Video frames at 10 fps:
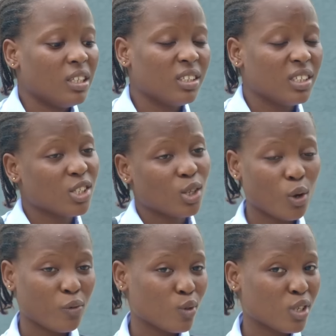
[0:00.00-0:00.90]
Instead
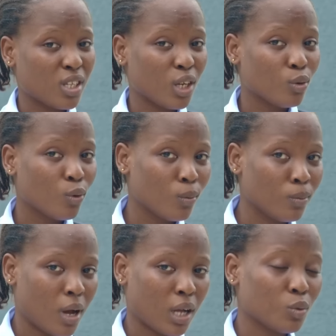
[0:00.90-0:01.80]
of you staying
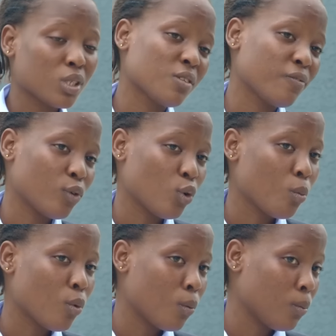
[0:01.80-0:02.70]
home and waiting for your
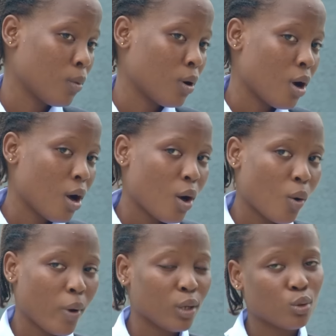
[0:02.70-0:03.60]
mom,
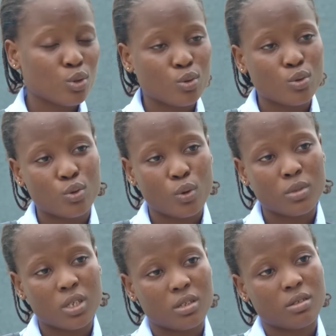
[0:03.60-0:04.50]
why don't you do
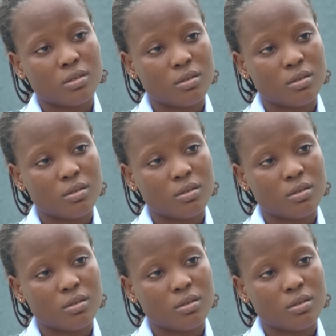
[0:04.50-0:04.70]
something?